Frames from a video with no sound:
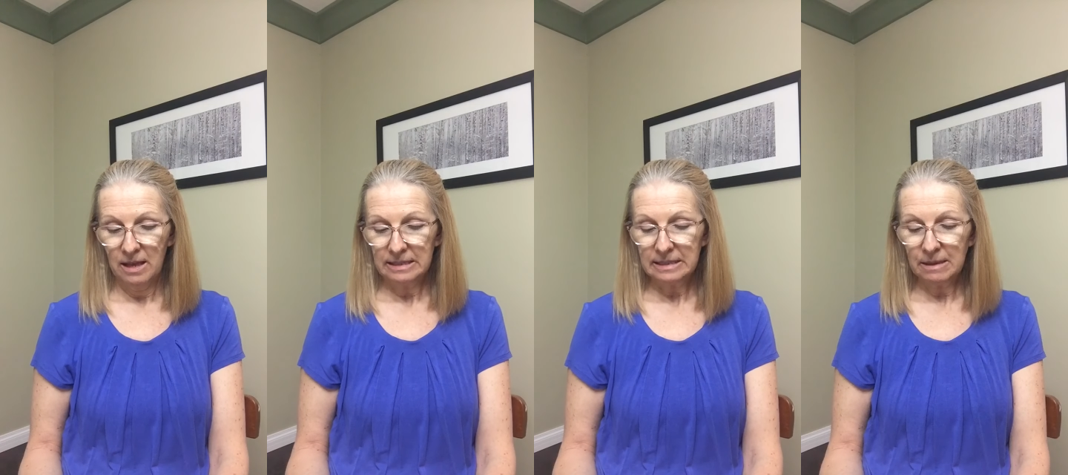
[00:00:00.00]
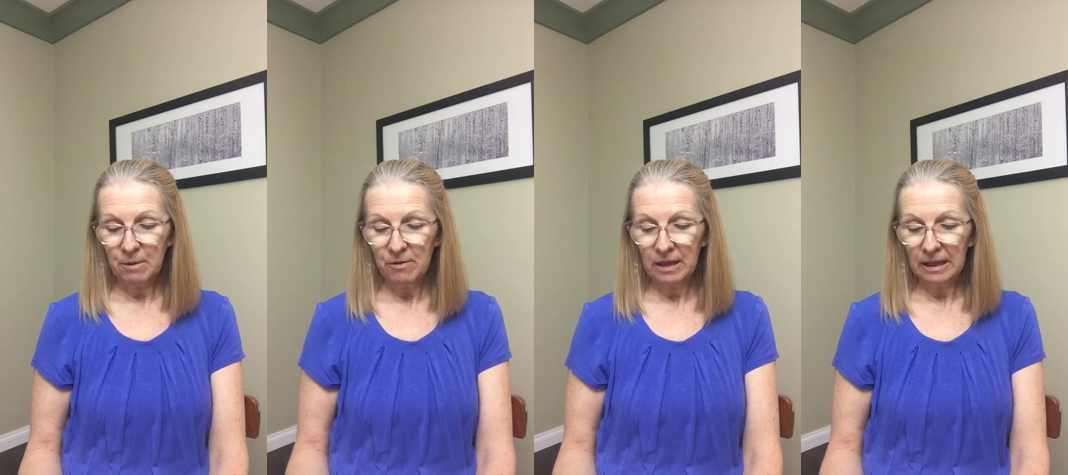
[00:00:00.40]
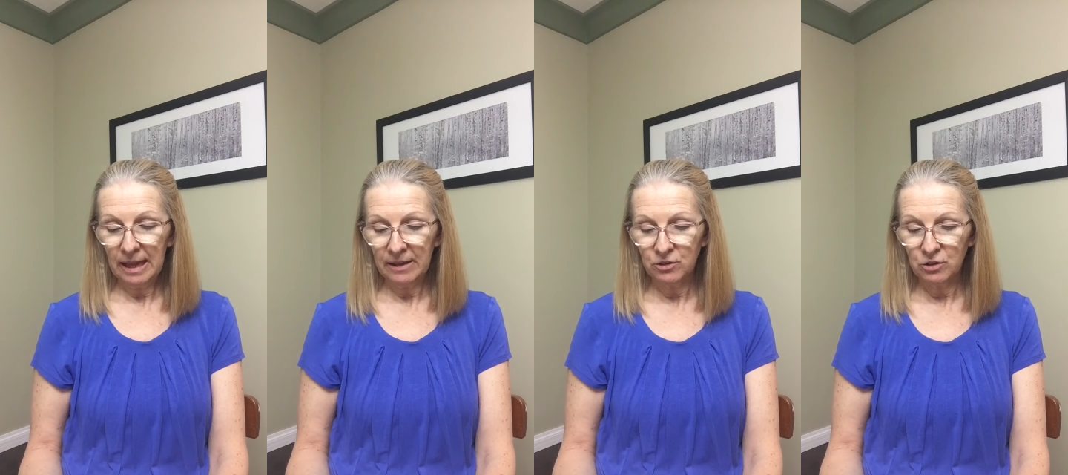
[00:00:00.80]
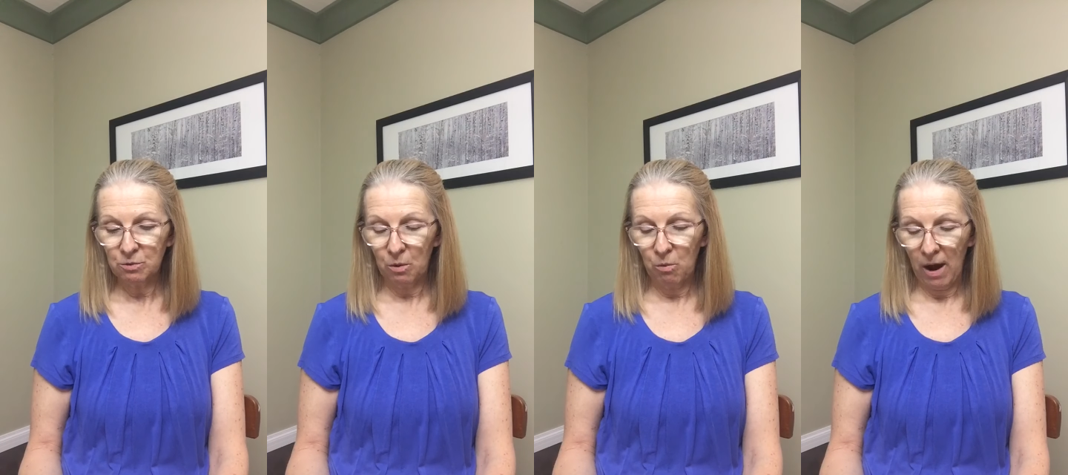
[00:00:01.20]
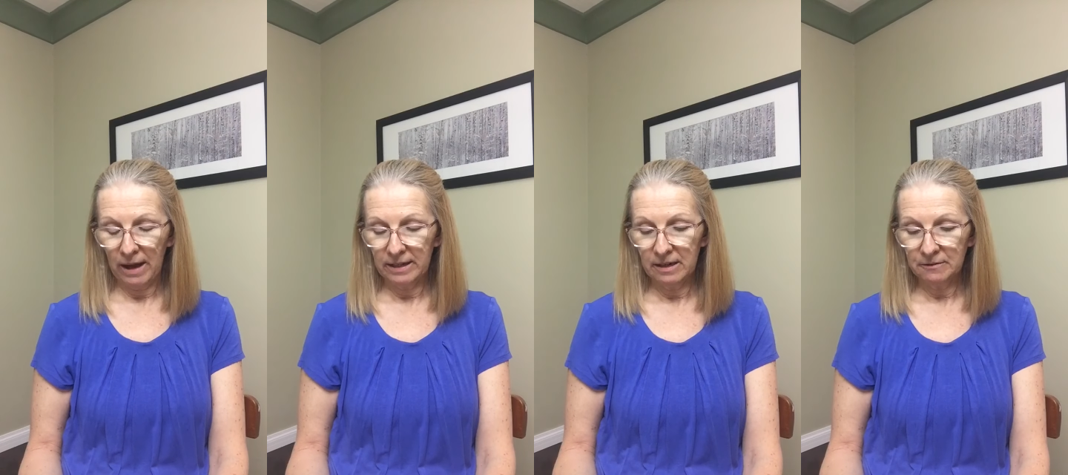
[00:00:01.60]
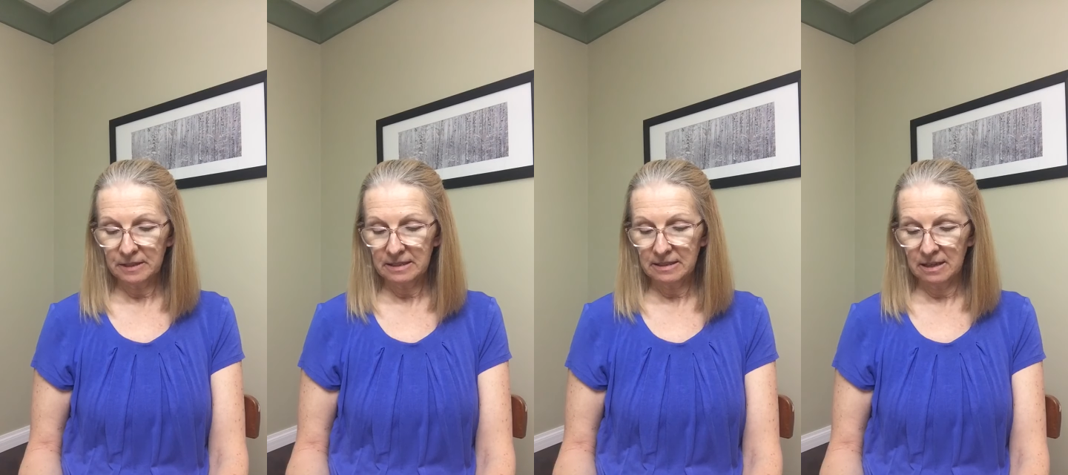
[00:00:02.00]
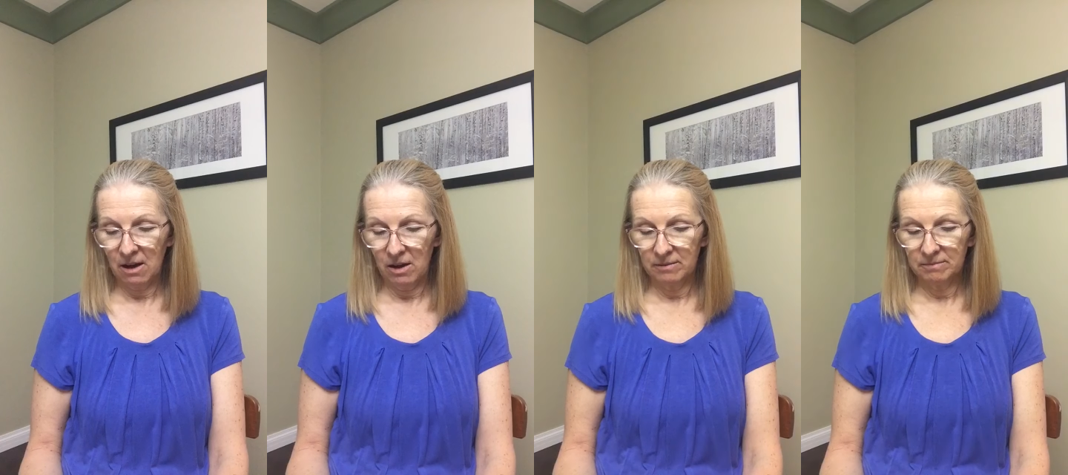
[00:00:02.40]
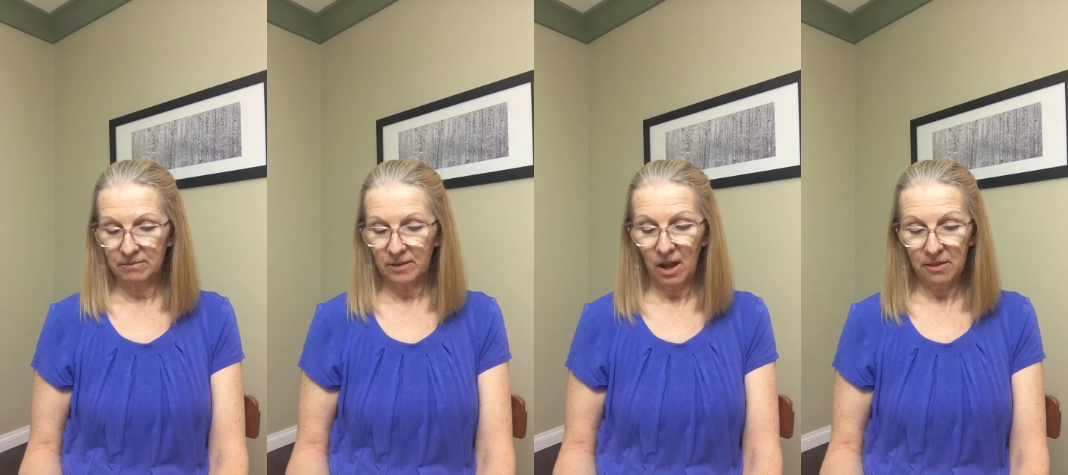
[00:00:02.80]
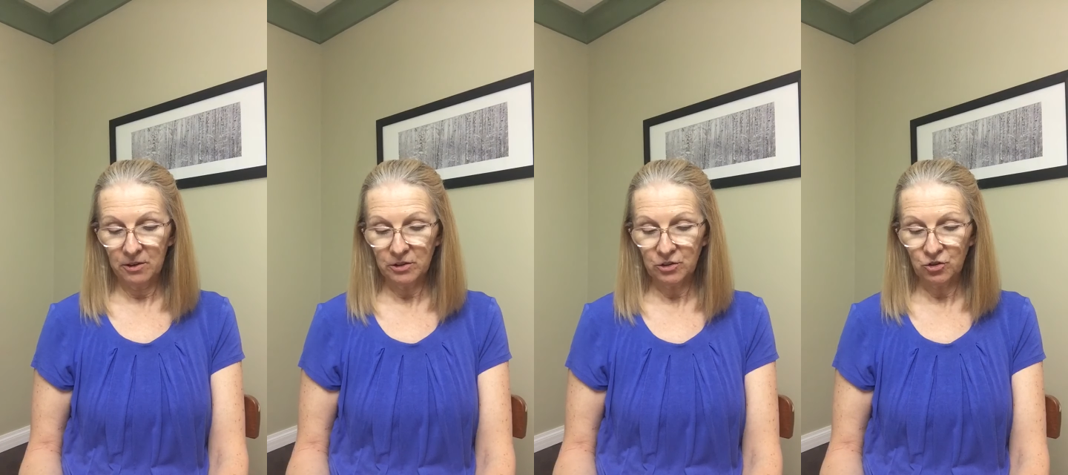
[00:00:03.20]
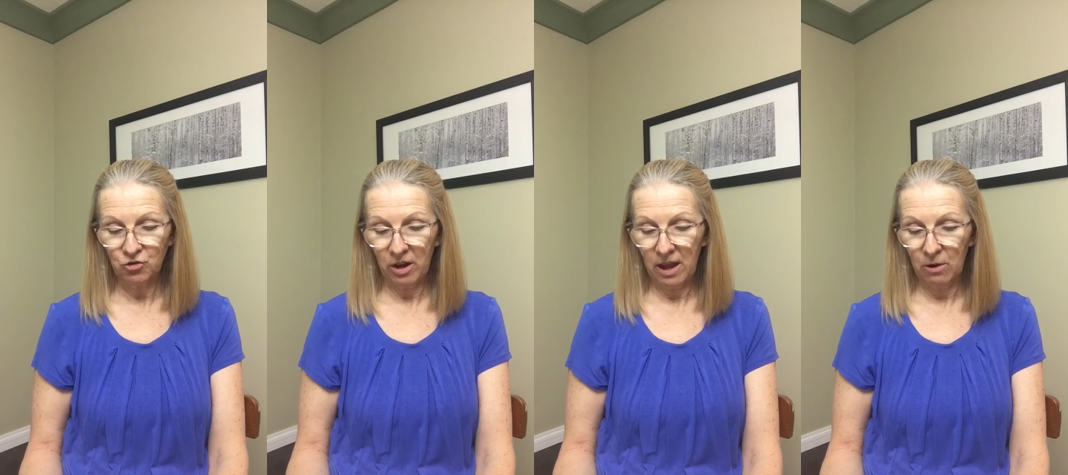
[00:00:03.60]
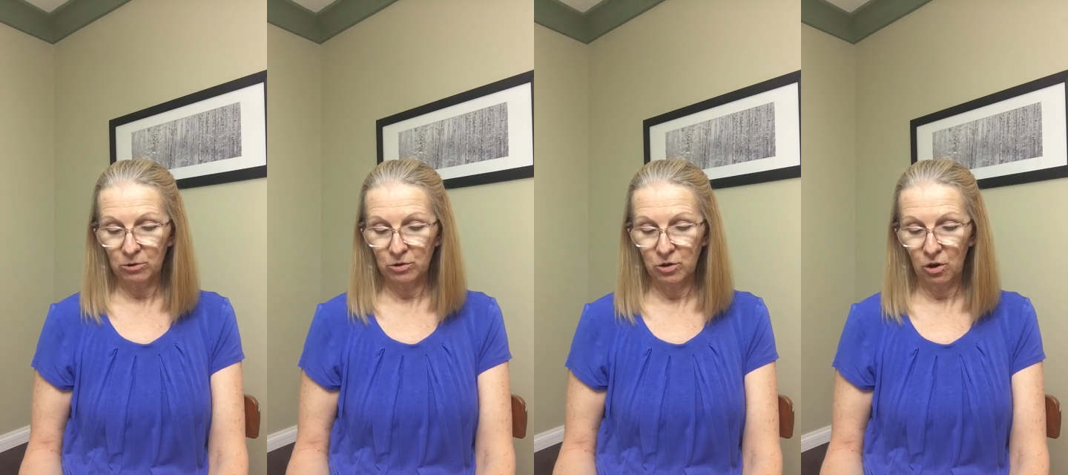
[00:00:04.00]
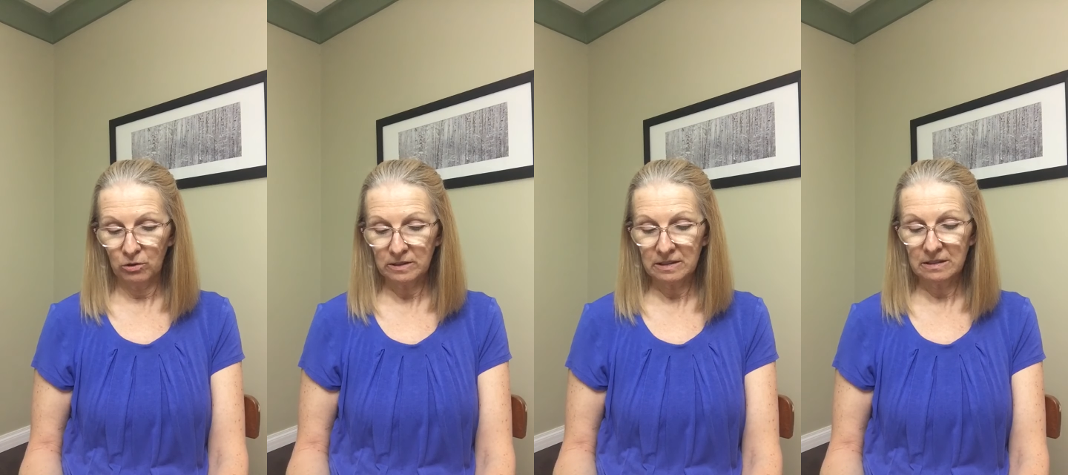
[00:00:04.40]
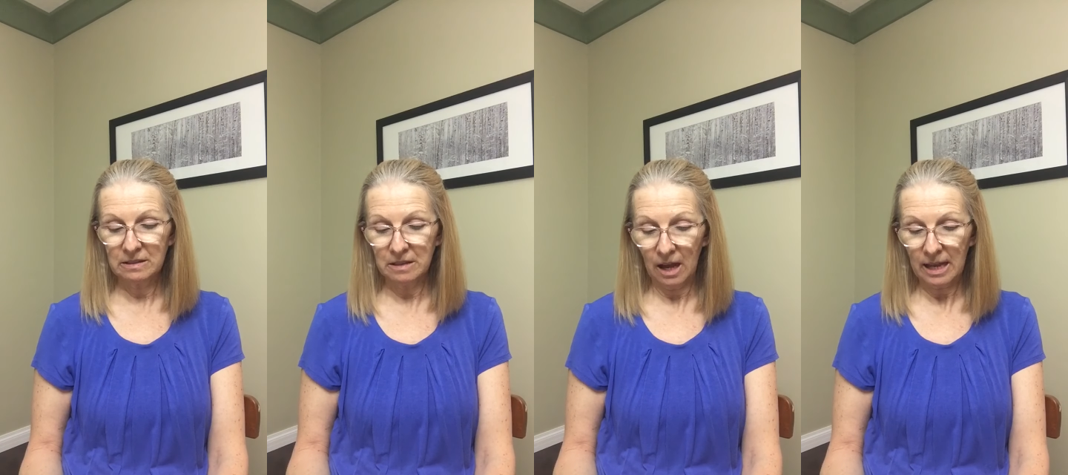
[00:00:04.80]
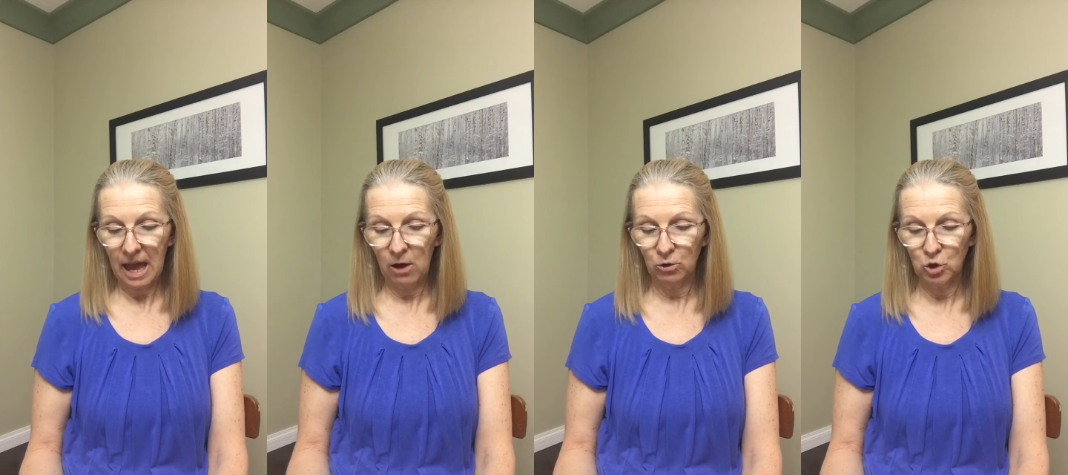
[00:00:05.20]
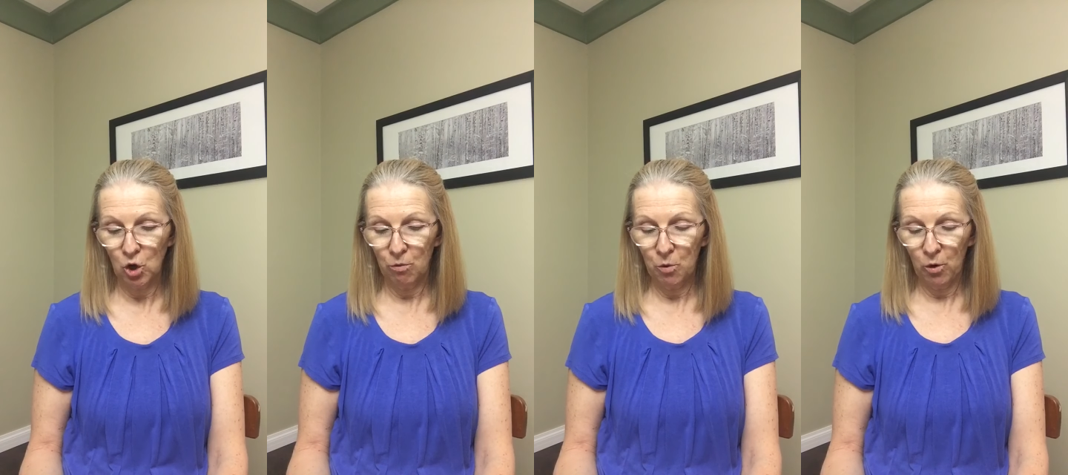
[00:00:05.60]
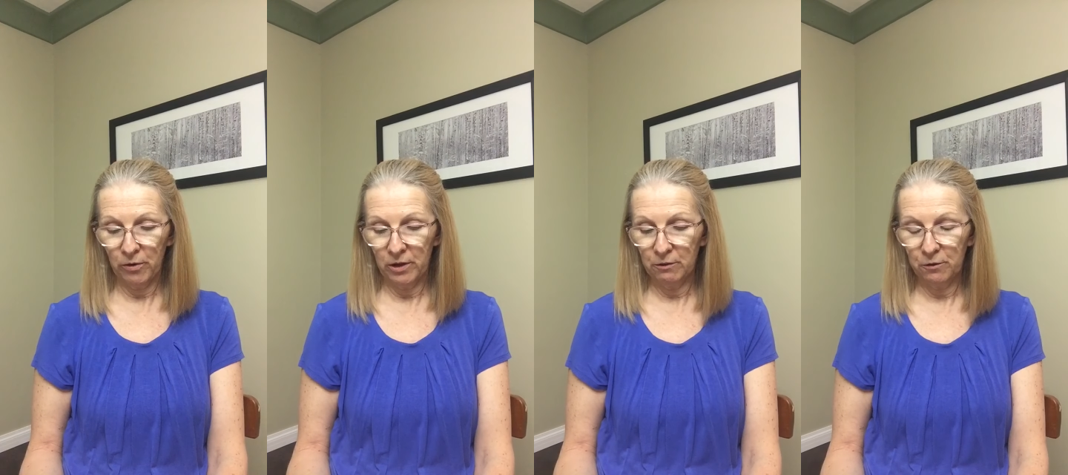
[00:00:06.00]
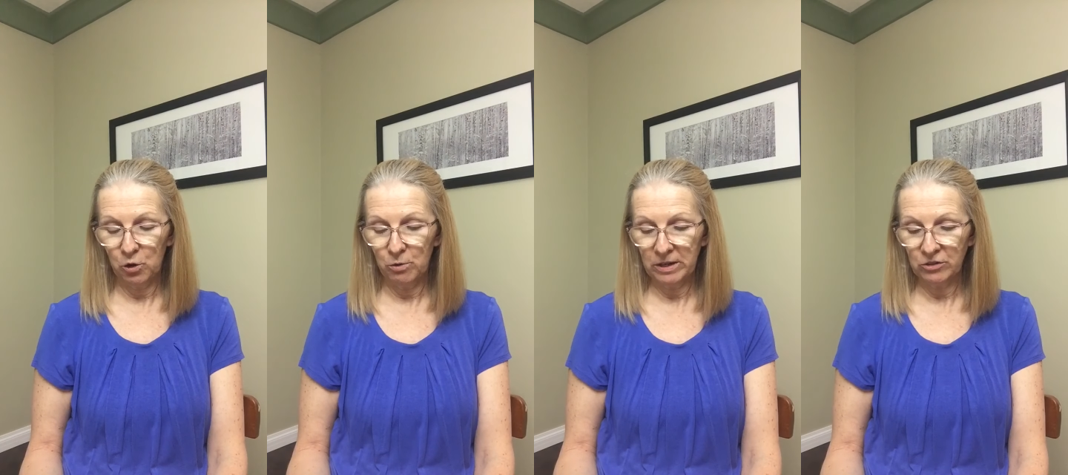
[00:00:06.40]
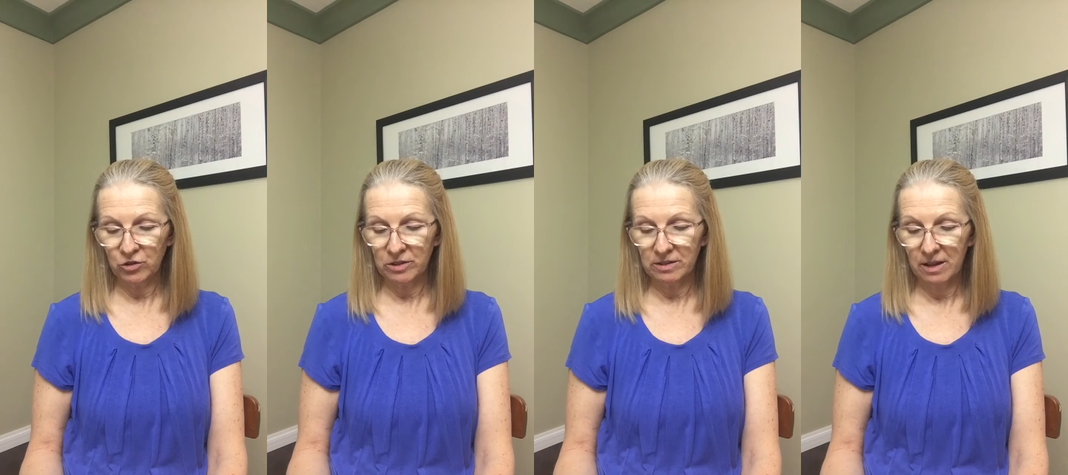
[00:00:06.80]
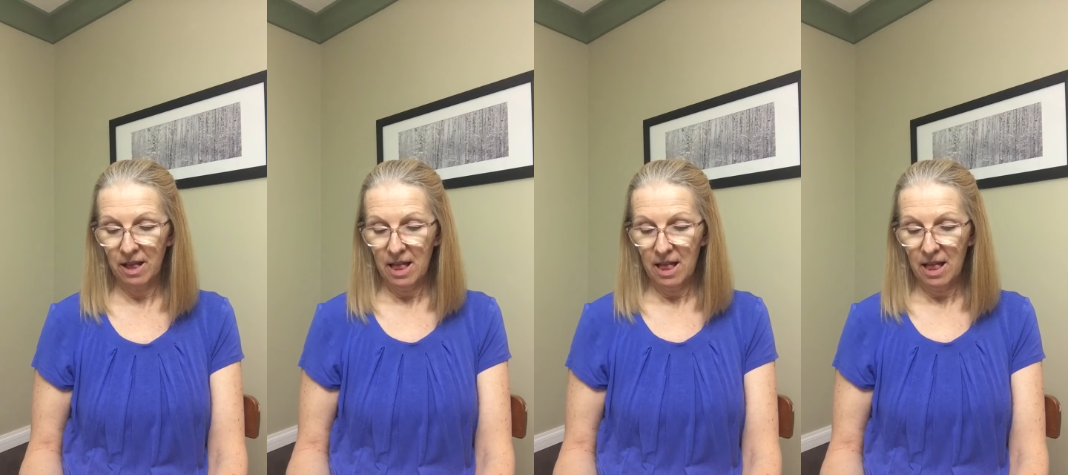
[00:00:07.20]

Some of the ledges were wide enough to sit on. Others struck out no, stuck out no more than a few inches,